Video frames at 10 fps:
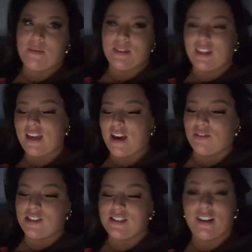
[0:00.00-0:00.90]
I mean, like,
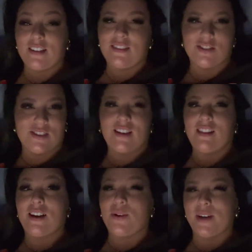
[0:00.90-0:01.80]
every sec, there's, like, a
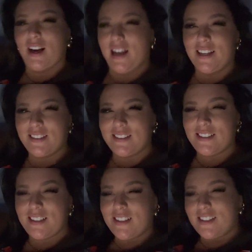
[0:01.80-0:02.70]
lot going on.
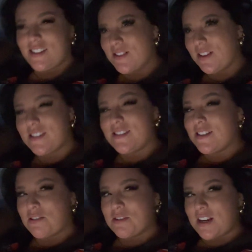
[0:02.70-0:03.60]
So at least it's
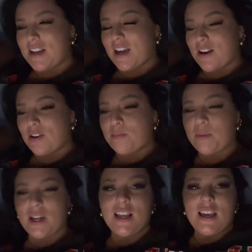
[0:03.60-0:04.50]
entertaining, I hope.
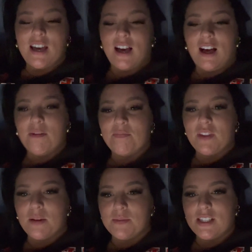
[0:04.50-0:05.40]
But
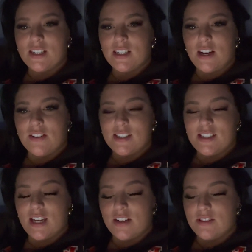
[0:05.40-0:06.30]
I'm sitting down.
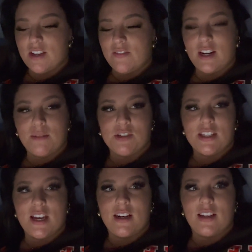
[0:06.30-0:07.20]
It's 10:07. I'm
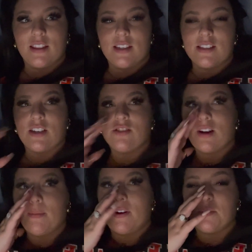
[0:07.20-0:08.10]
just editing this. I just
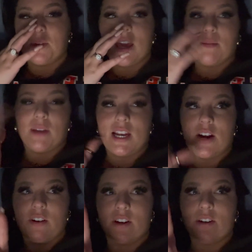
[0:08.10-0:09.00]
got back from the game like an
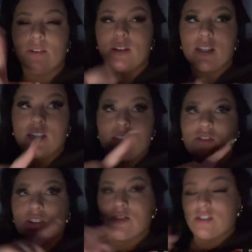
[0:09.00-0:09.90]
hour ago.
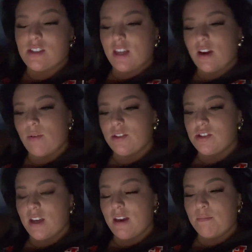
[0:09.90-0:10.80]
Shane's just sitting here
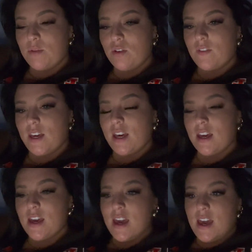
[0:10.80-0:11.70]
watching a
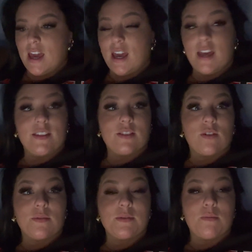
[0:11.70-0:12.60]
movie. And this
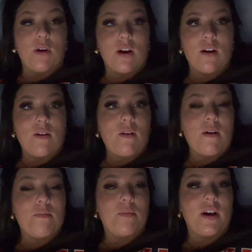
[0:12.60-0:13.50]
will go up
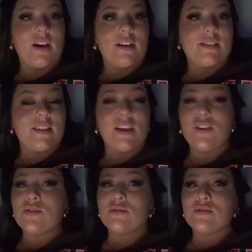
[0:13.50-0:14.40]
tomorrow. But thank
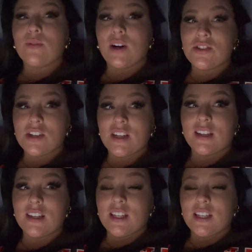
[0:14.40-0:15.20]
you so much for watching.